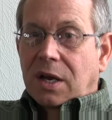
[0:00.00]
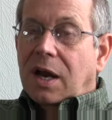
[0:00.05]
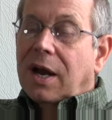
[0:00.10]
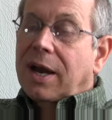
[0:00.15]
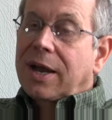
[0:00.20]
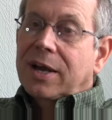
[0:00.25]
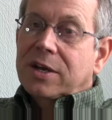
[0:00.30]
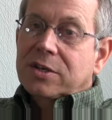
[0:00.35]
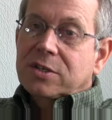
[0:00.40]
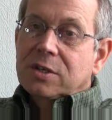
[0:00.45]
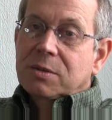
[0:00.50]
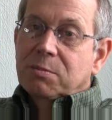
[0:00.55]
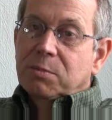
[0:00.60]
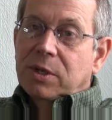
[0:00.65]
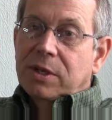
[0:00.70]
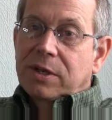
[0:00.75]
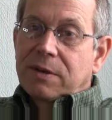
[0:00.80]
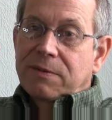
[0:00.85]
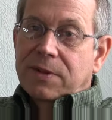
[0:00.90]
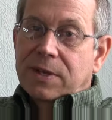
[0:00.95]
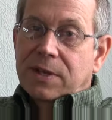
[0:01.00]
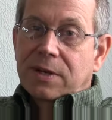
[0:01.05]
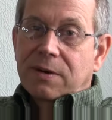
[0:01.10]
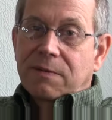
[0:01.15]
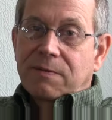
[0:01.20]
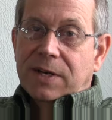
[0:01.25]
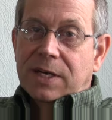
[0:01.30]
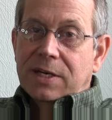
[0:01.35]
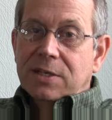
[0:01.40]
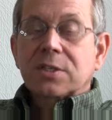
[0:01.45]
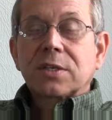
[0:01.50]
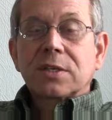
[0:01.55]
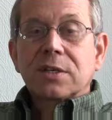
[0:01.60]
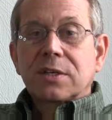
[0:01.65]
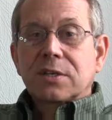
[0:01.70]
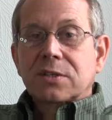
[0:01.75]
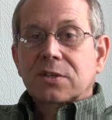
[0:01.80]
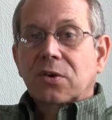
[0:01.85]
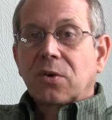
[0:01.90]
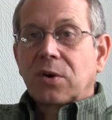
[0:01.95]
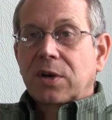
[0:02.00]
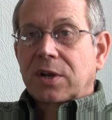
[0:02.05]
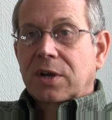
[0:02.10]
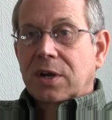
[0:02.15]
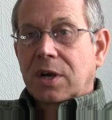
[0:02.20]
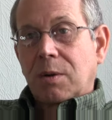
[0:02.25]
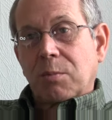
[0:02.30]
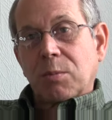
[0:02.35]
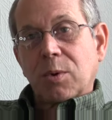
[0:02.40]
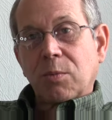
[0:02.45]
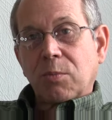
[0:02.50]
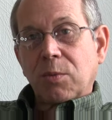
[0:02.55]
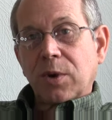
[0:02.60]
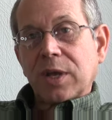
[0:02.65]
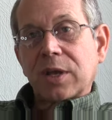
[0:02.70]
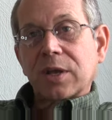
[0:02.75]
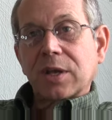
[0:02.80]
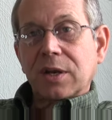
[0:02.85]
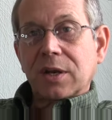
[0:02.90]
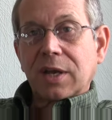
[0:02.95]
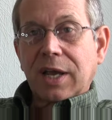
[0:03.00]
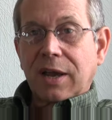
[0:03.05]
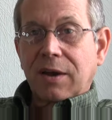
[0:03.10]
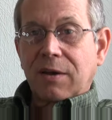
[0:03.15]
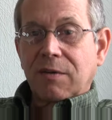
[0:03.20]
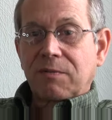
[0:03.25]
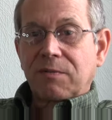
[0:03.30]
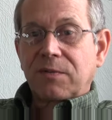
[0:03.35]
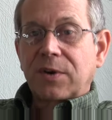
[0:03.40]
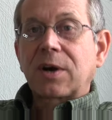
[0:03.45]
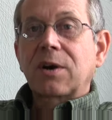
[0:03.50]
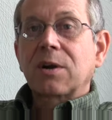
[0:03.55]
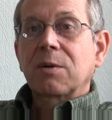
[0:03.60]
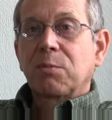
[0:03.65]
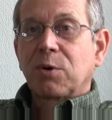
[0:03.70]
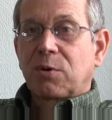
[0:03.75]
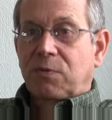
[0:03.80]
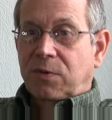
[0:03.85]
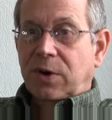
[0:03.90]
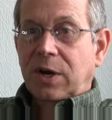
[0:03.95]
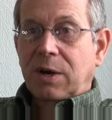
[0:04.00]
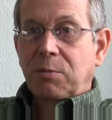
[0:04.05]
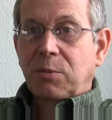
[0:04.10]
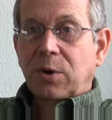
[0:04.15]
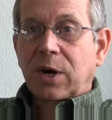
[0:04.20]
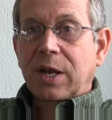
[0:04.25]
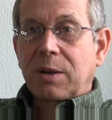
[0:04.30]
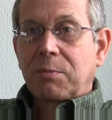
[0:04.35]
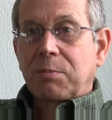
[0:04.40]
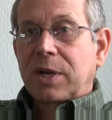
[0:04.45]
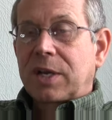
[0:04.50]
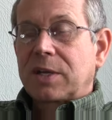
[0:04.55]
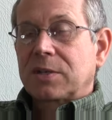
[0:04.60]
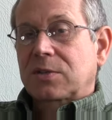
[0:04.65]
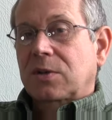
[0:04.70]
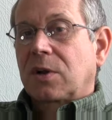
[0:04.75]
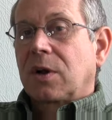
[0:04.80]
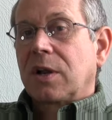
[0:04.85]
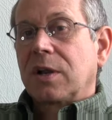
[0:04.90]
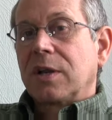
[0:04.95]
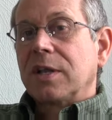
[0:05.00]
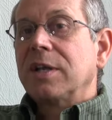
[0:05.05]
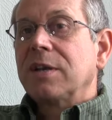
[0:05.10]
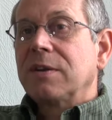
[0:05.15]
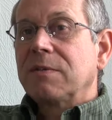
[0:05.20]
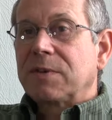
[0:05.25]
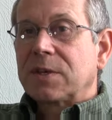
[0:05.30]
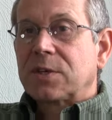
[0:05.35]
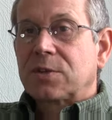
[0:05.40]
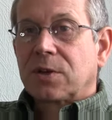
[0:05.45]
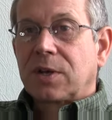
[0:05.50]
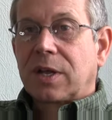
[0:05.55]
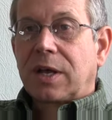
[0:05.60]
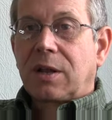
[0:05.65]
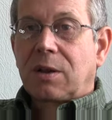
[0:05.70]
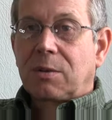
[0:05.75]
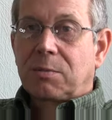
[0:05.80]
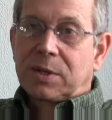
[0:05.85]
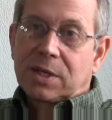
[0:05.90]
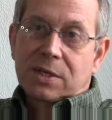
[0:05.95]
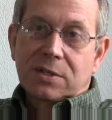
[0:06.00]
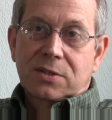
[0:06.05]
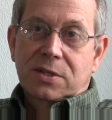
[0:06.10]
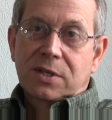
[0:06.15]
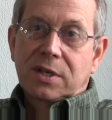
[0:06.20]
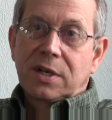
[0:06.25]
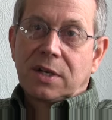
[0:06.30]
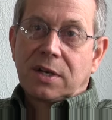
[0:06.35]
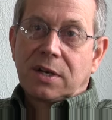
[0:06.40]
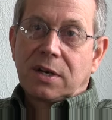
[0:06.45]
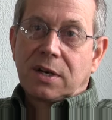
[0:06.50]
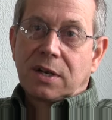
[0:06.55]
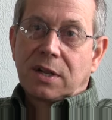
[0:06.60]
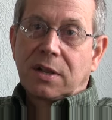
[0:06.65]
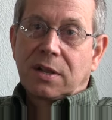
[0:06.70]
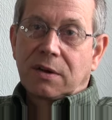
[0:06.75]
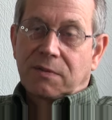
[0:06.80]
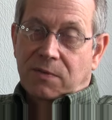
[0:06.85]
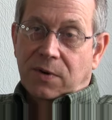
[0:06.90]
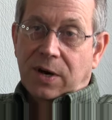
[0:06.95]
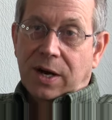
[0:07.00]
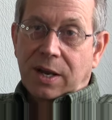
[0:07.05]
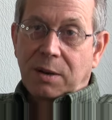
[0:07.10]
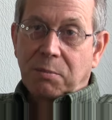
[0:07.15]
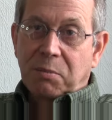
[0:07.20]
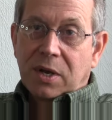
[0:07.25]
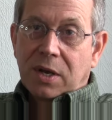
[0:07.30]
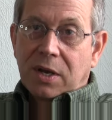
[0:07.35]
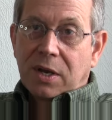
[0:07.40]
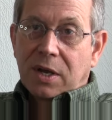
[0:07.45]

I actually believe the innovation is going to come when we can have variable frame rate based on individual elements in the frame.